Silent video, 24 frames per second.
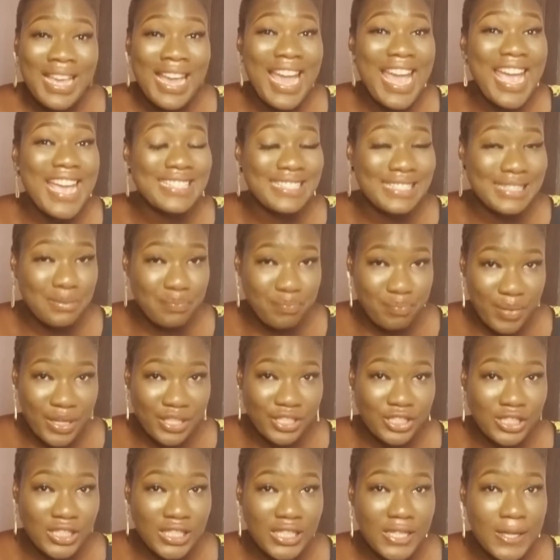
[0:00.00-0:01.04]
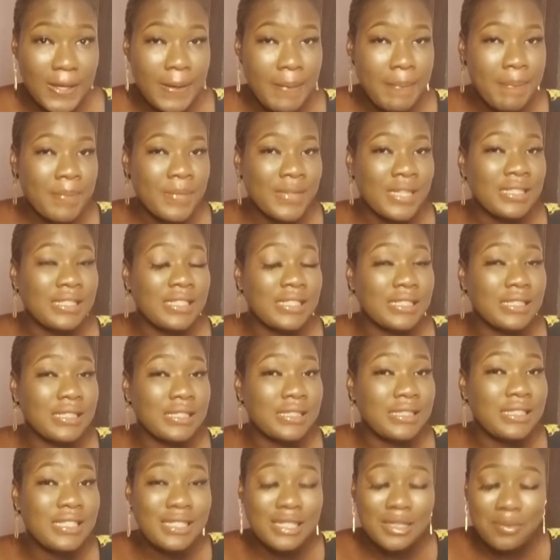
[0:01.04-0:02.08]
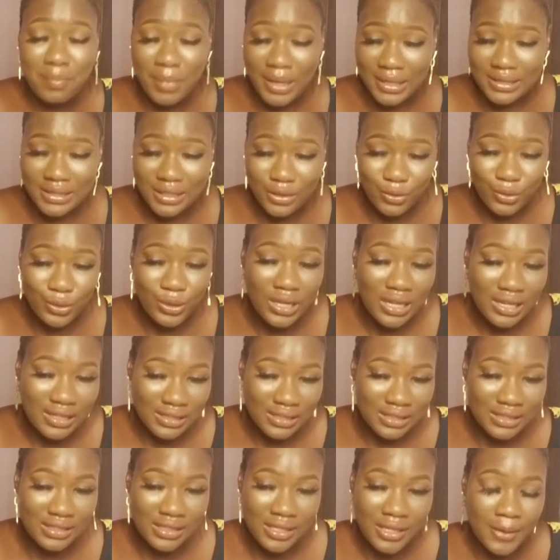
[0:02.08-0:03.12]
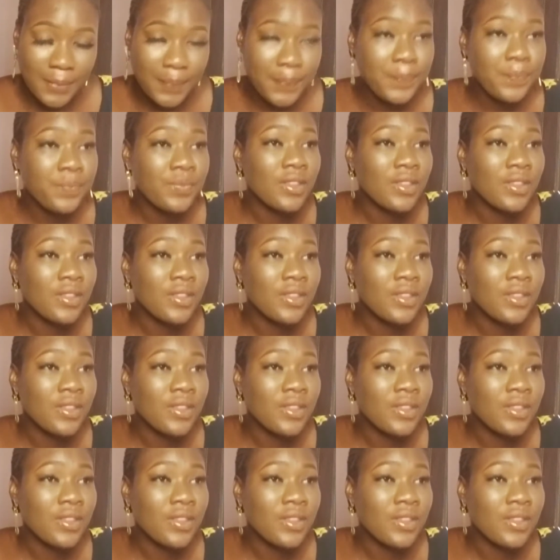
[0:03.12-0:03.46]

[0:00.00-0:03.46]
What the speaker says: especially this particular scene